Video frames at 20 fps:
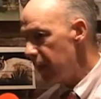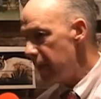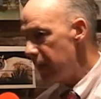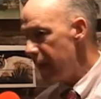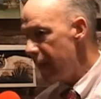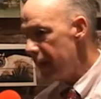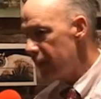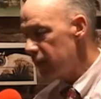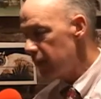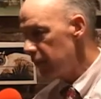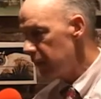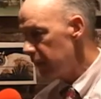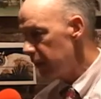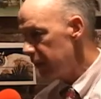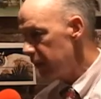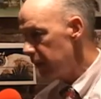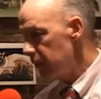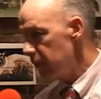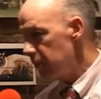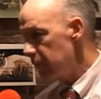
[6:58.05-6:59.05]
madam
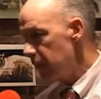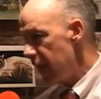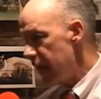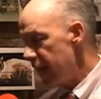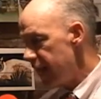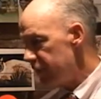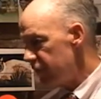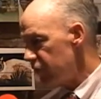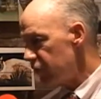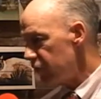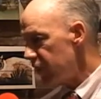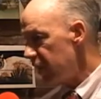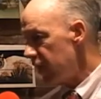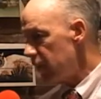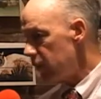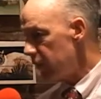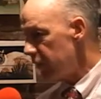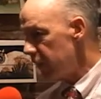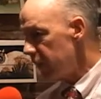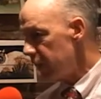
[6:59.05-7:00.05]
let him have his
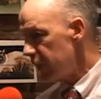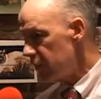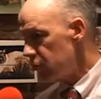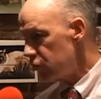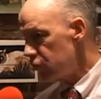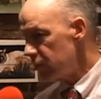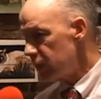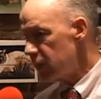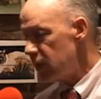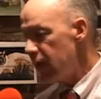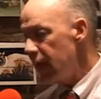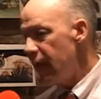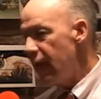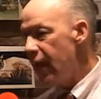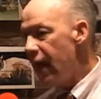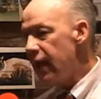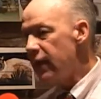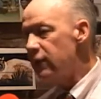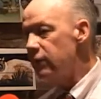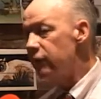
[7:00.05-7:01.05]
game in the kitchen.
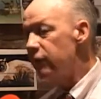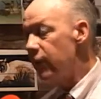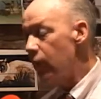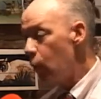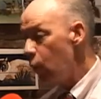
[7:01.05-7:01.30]
And if they